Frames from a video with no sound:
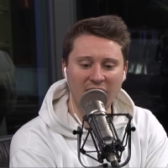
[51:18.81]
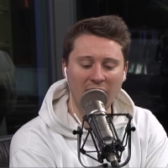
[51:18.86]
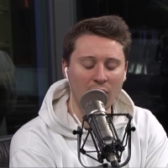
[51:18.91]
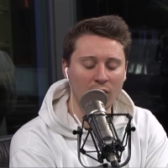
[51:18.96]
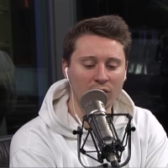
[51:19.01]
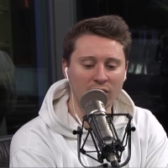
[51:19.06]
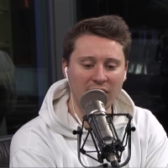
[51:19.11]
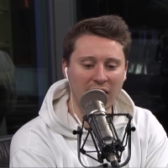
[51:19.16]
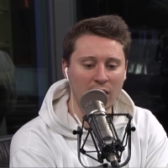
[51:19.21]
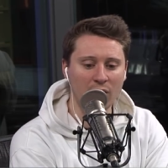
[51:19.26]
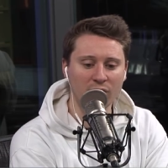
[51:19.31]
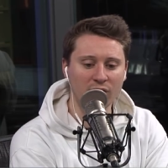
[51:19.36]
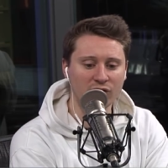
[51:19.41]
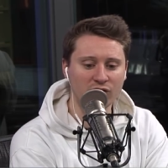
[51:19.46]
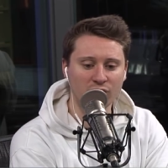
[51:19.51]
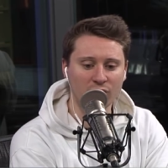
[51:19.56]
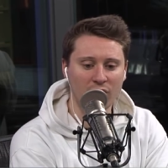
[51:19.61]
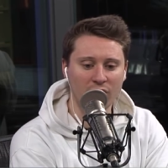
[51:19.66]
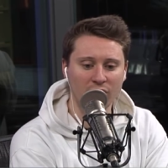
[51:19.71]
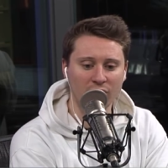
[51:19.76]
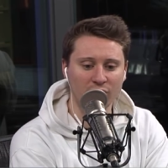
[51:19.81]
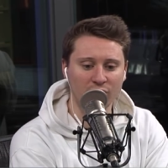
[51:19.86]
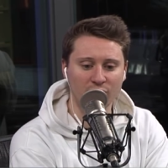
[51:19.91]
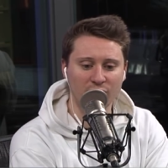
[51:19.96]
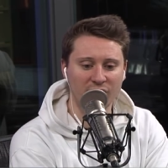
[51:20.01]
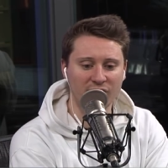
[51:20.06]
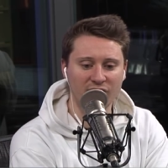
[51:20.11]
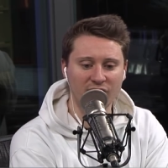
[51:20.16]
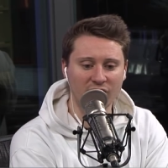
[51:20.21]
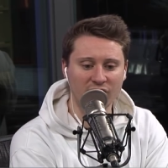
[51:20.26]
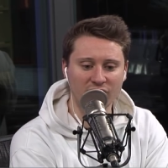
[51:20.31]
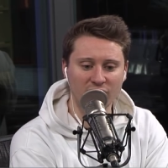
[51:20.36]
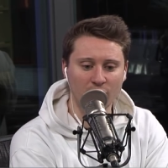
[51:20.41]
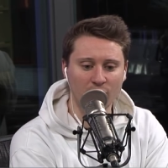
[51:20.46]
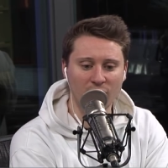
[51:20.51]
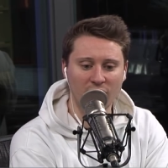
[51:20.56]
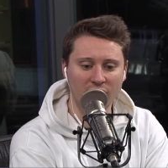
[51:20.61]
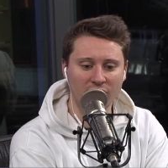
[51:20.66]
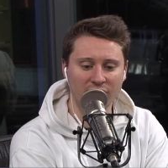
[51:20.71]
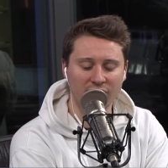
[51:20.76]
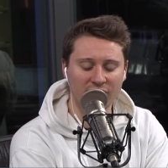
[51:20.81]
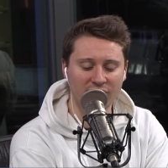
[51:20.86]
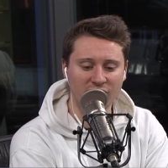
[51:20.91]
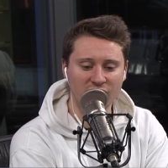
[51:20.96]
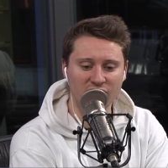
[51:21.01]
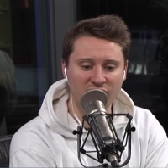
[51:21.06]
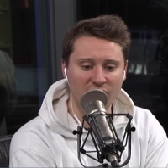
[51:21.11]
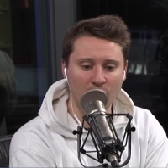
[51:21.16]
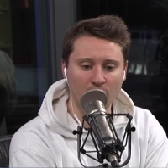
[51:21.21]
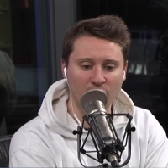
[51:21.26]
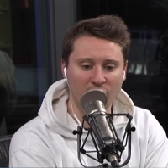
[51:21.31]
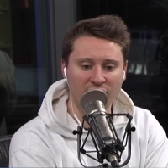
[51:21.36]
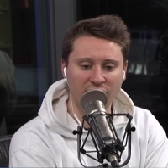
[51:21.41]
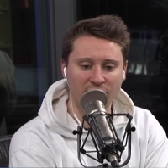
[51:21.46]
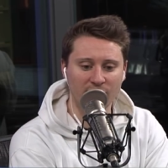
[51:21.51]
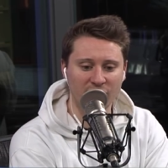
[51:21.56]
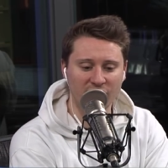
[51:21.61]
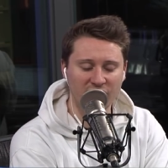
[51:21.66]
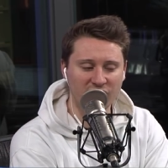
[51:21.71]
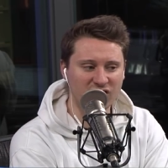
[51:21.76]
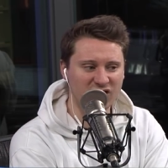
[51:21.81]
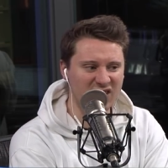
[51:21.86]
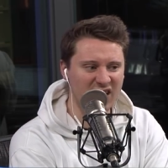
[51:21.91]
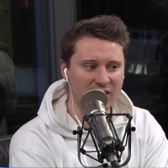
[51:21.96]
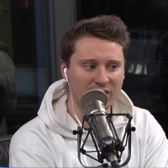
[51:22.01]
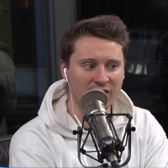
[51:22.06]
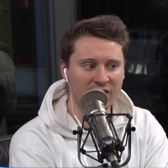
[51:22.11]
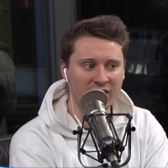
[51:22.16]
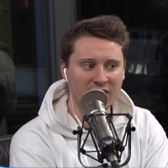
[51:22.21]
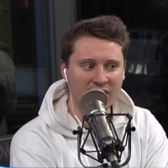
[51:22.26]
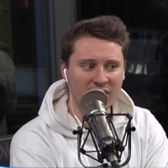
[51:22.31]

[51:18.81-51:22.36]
how how could Toronto lose when they've done so well and they've just outplayed them and they just had